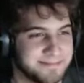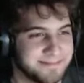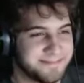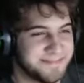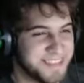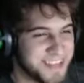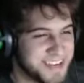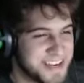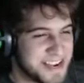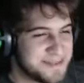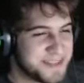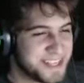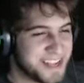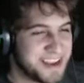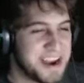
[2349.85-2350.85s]
Your
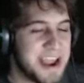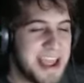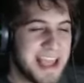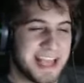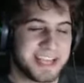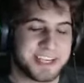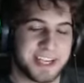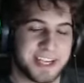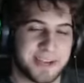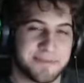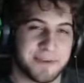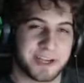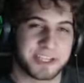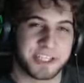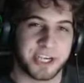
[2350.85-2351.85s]
name's not
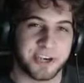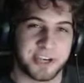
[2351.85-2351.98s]
#fuck Jared.